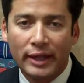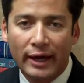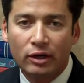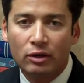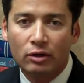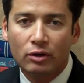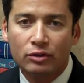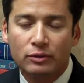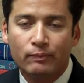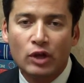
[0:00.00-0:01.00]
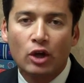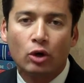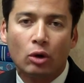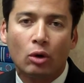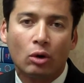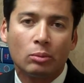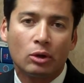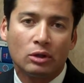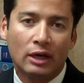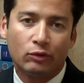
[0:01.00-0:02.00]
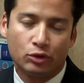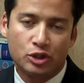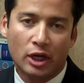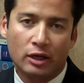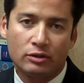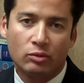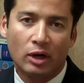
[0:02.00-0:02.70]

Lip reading: When that occurs, your hormone levels change.